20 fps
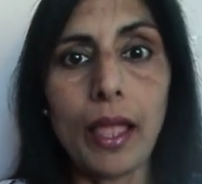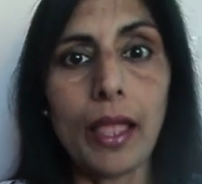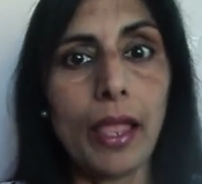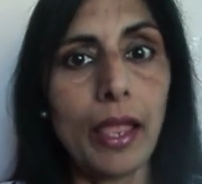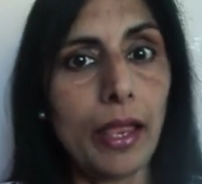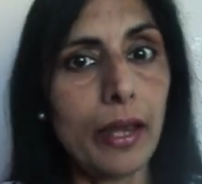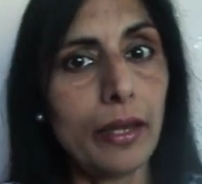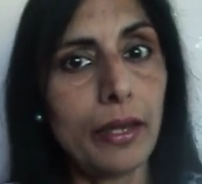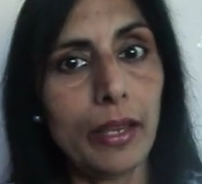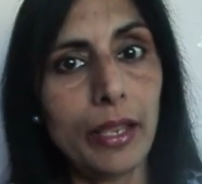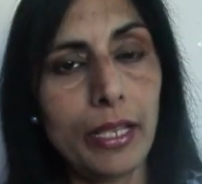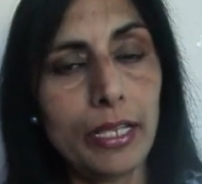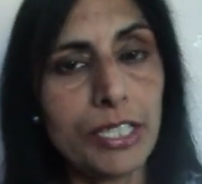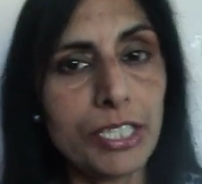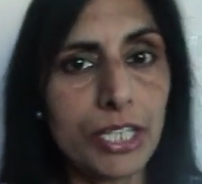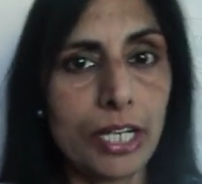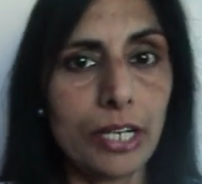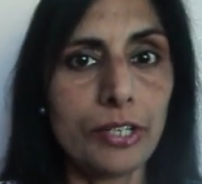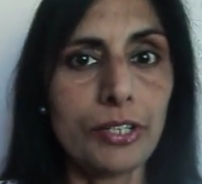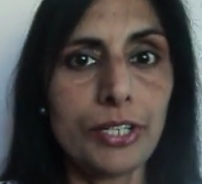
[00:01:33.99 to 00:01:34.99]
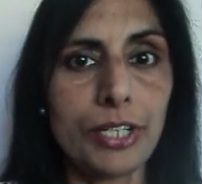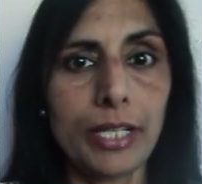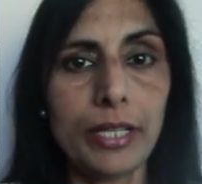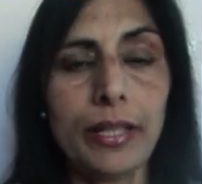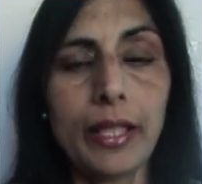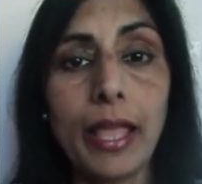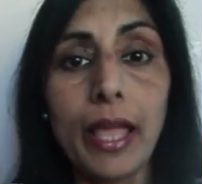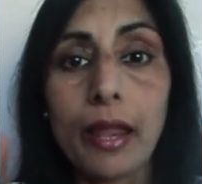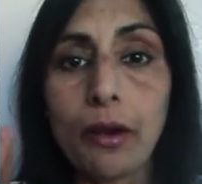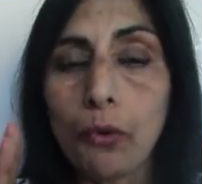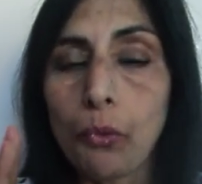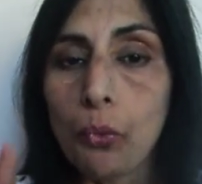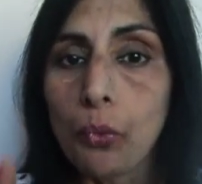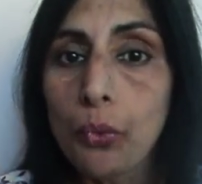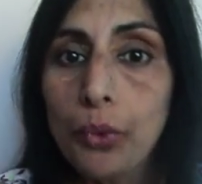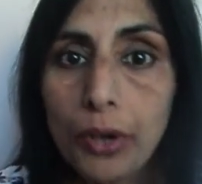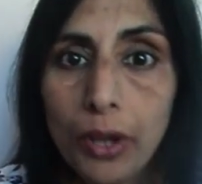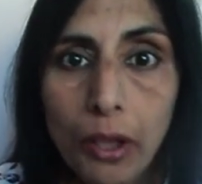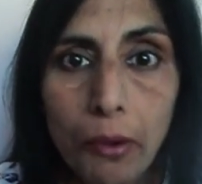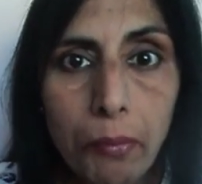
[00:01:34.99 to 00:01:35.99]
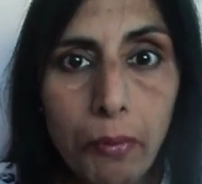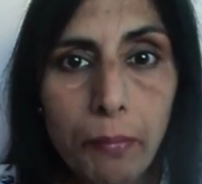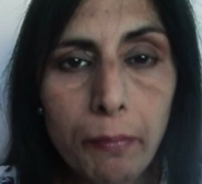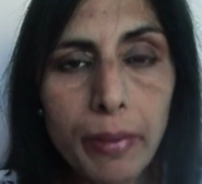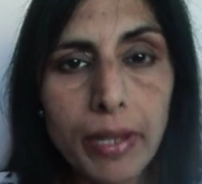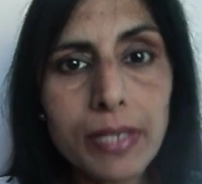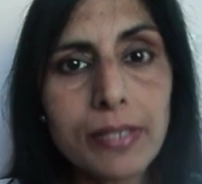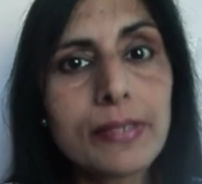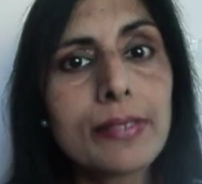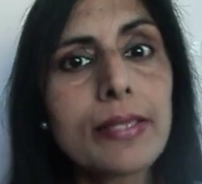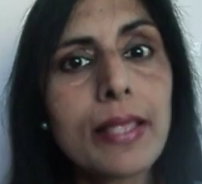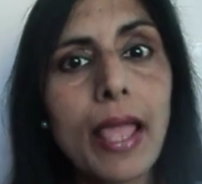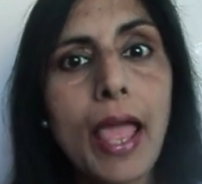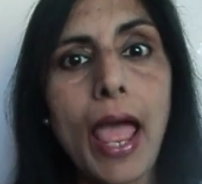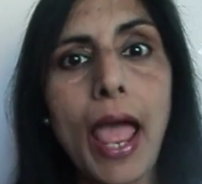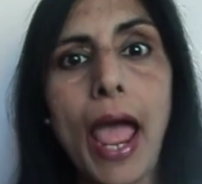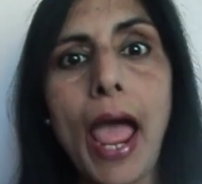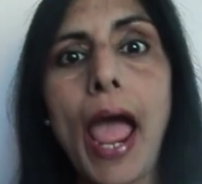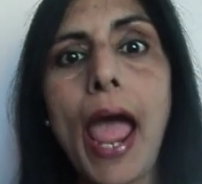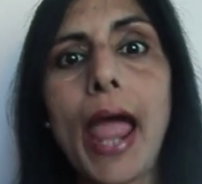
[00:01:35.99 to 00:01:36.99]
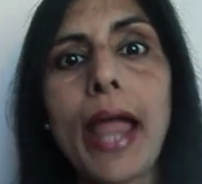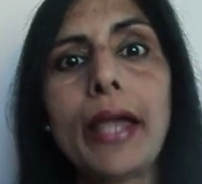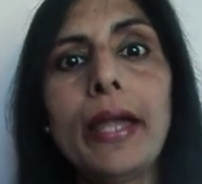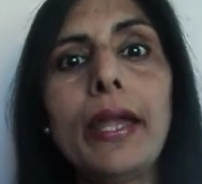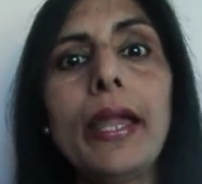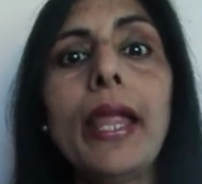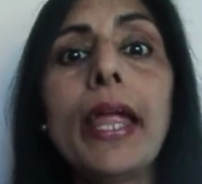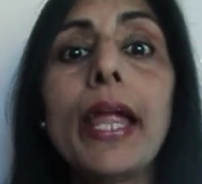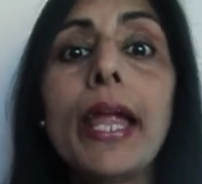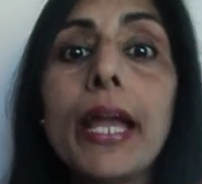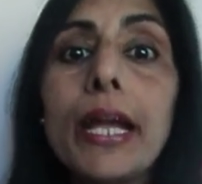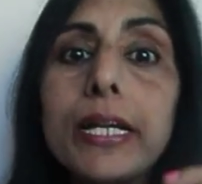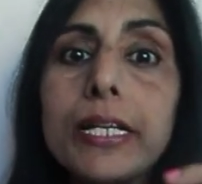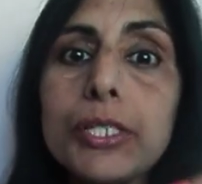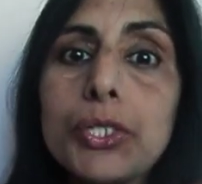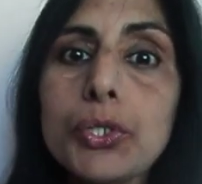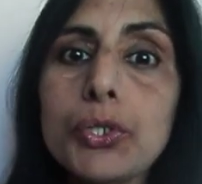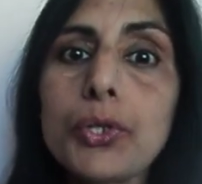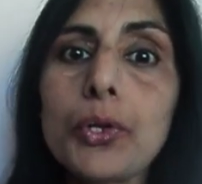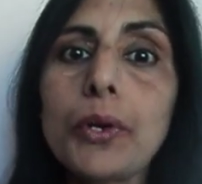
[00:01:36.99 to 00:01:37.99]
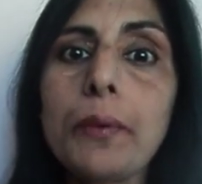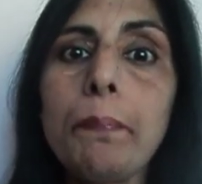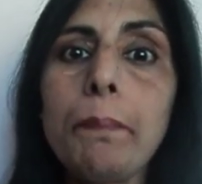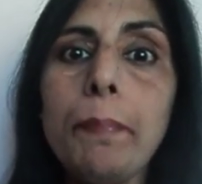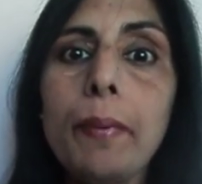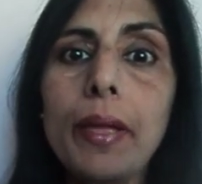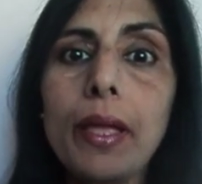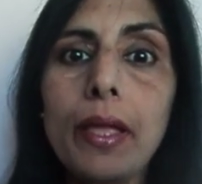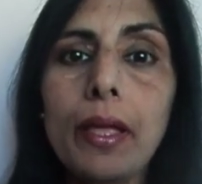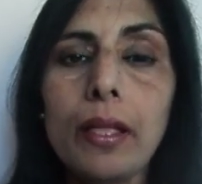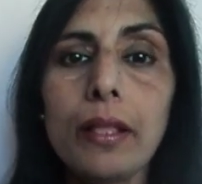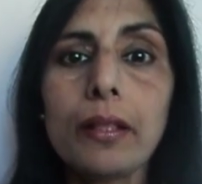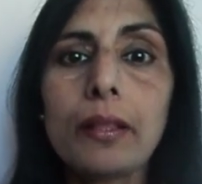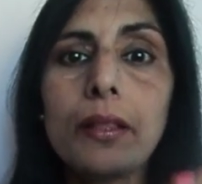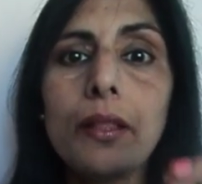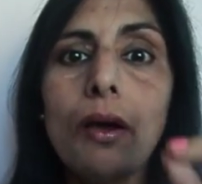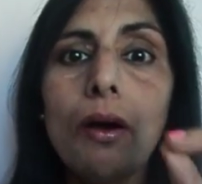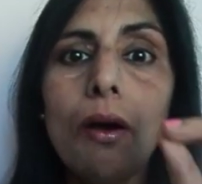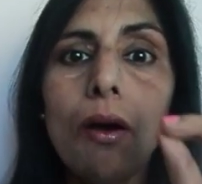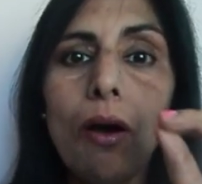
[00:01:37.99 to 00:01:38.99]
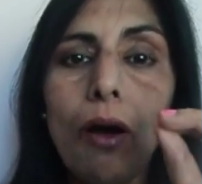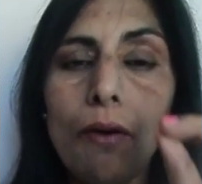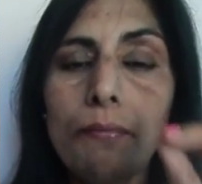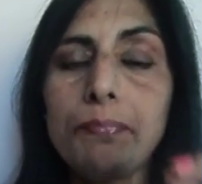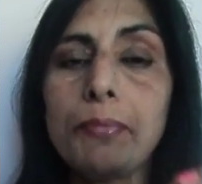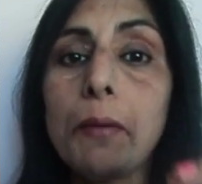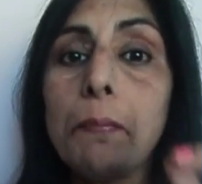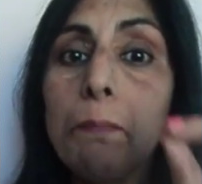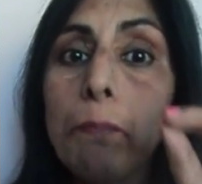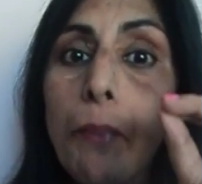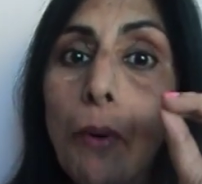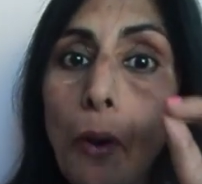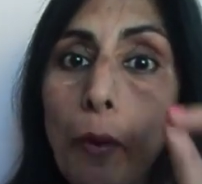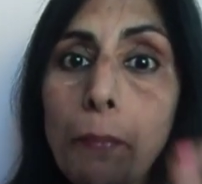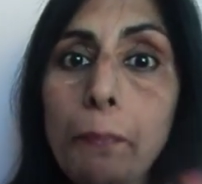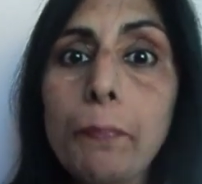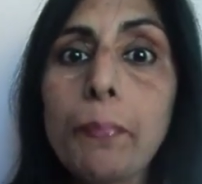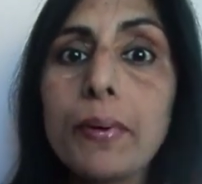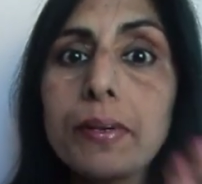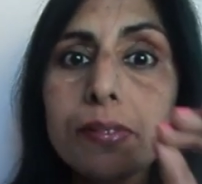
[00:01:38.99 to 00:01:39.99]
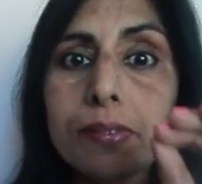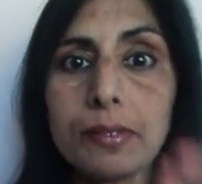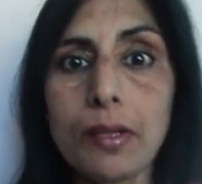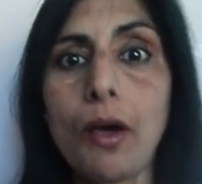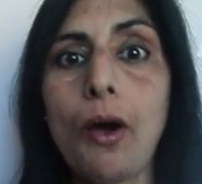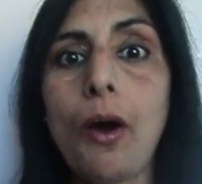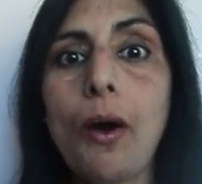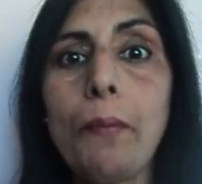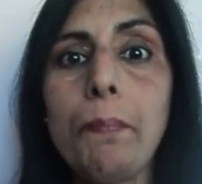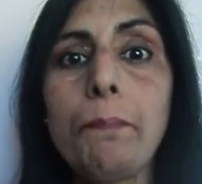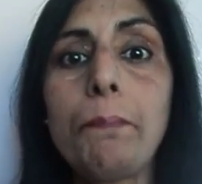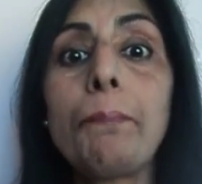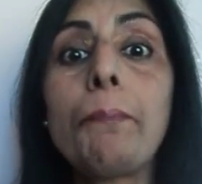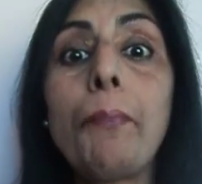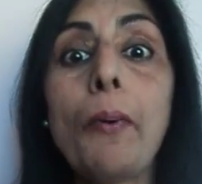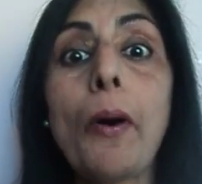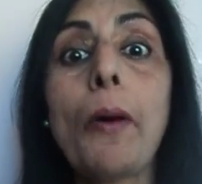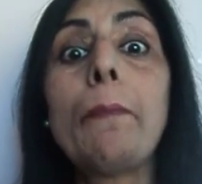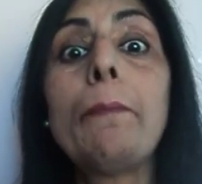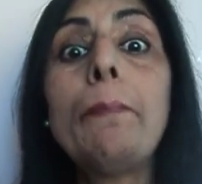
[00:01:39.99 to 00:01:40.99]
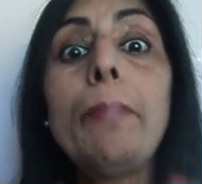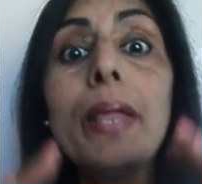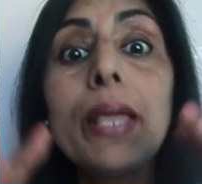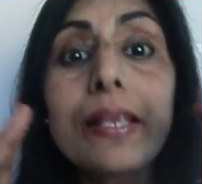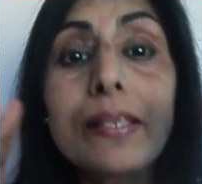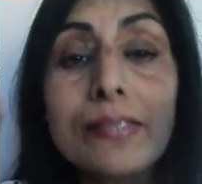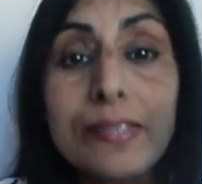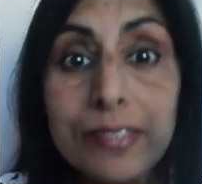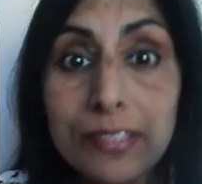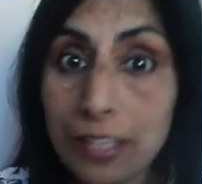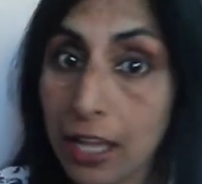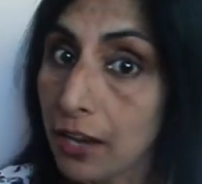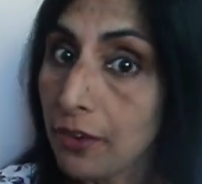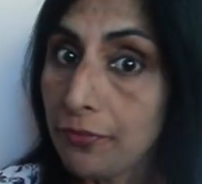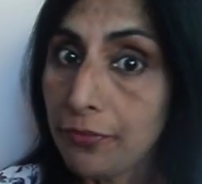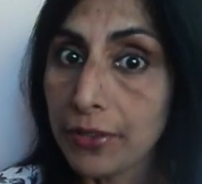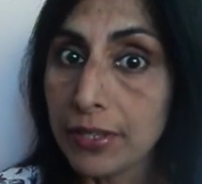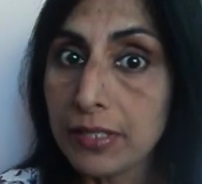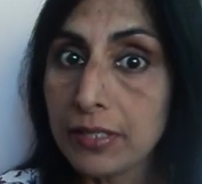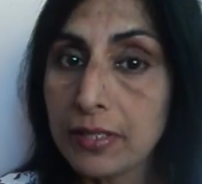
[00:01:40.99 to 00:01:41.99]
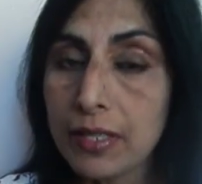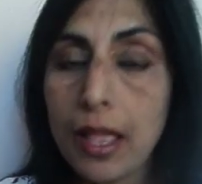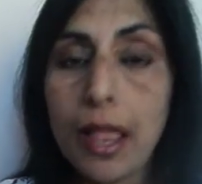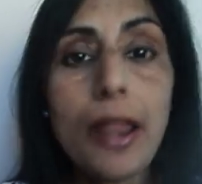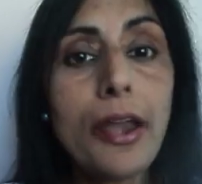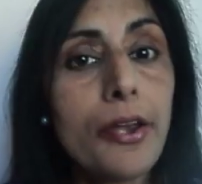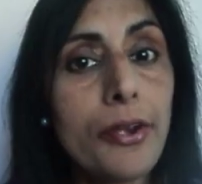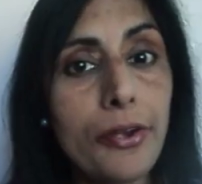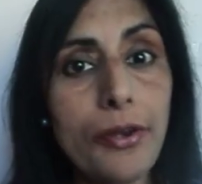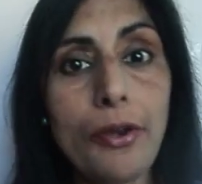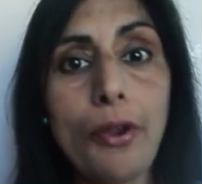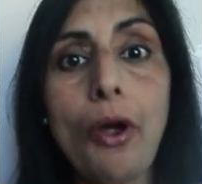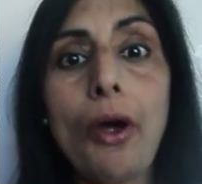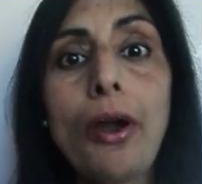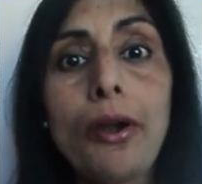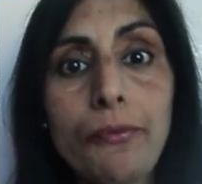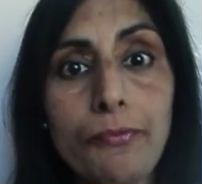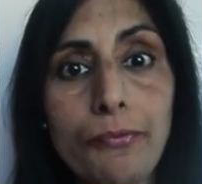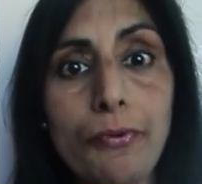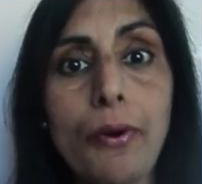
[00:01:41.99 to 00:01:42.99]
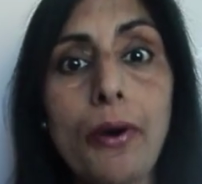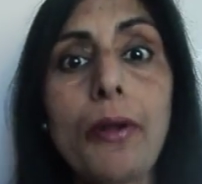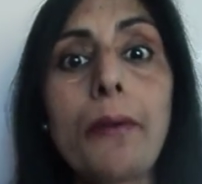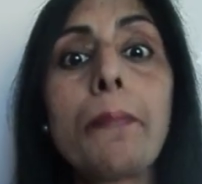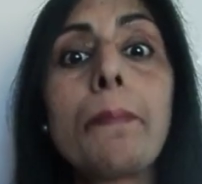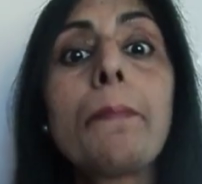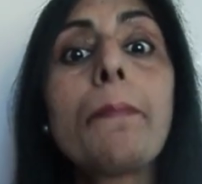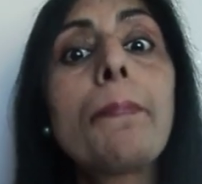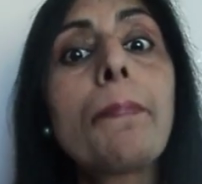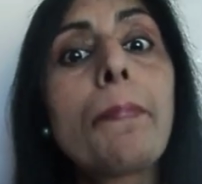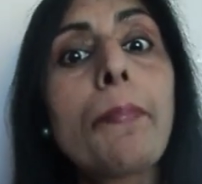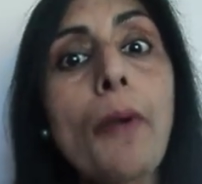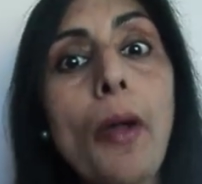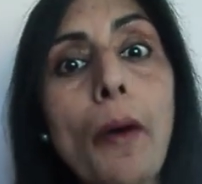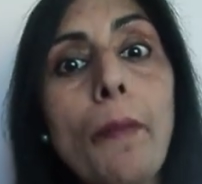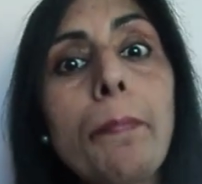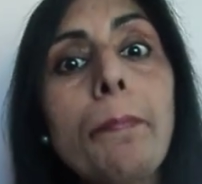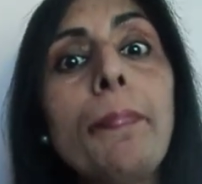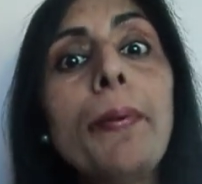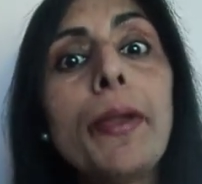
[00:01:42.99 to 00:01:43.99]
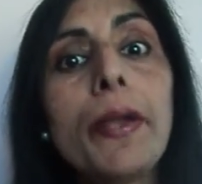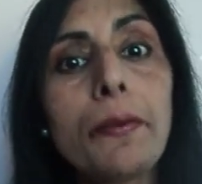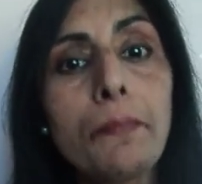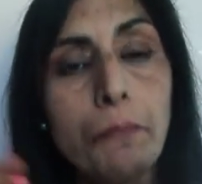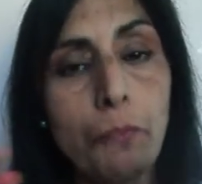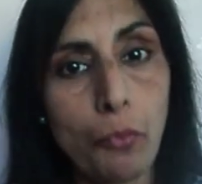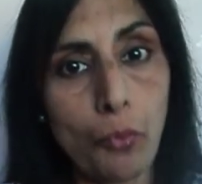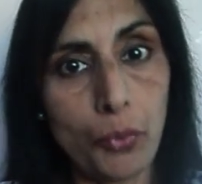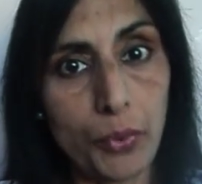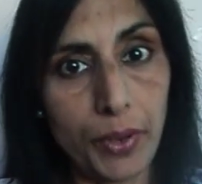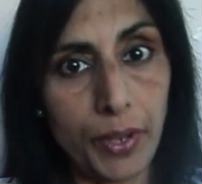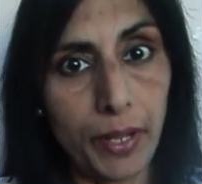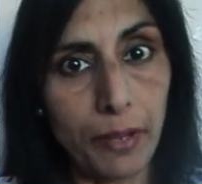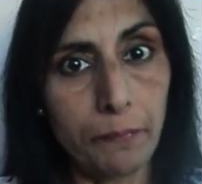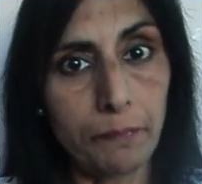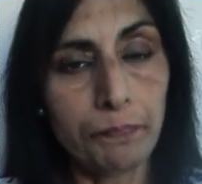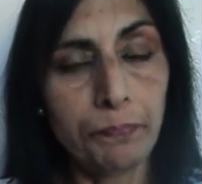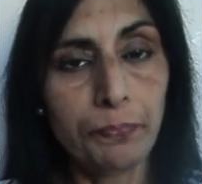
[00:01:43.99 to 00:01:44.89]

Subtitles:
in each country their own governments, and it should be of the purpose of public service, not for profit motive.